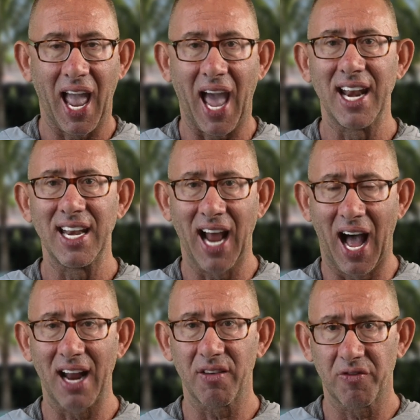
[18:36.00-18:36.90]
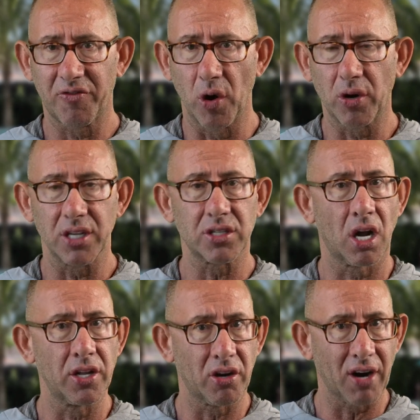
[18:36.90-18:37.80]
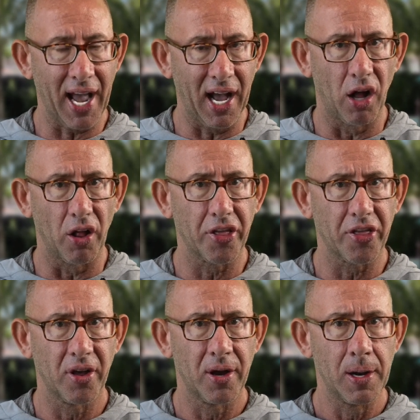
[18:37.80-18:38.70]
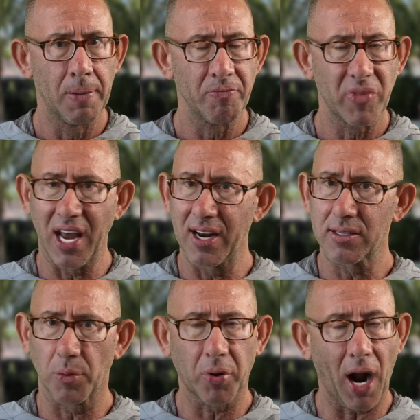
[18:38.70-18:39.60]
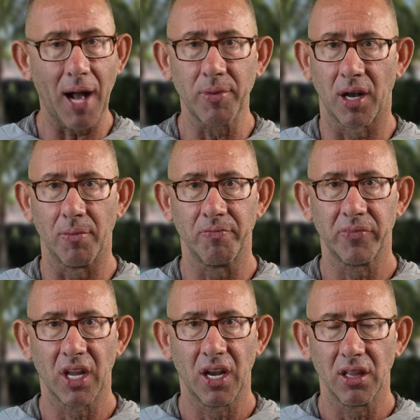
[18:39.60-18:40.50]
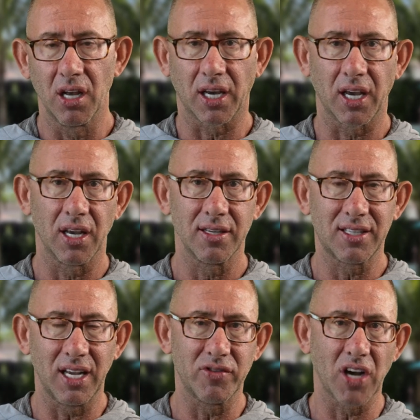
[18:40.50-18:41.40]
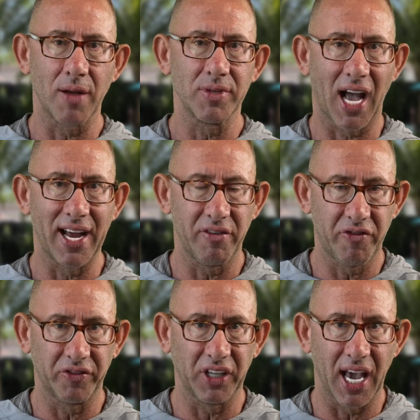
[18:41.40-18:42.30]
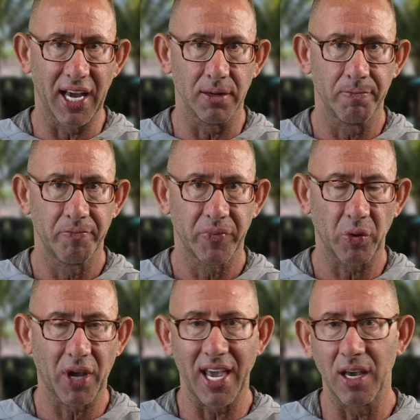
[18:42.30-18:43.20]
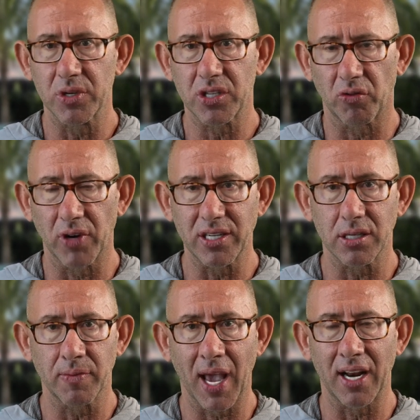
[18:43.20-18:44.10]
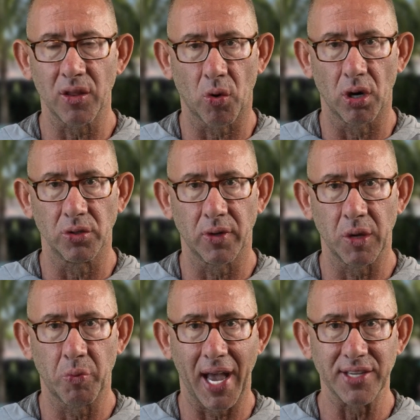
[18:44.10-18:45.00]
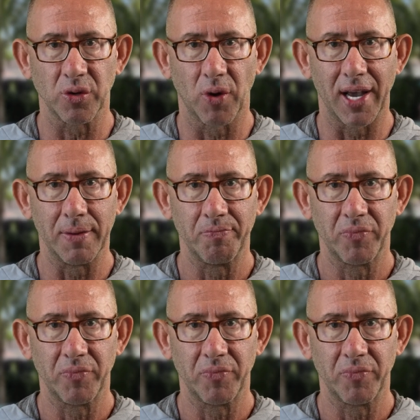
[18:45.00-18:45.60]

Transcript: and not focused on your health, then it's a problem. Look, Steve Jobs died at 58. Okay, he was the richest man in the world when he passed away.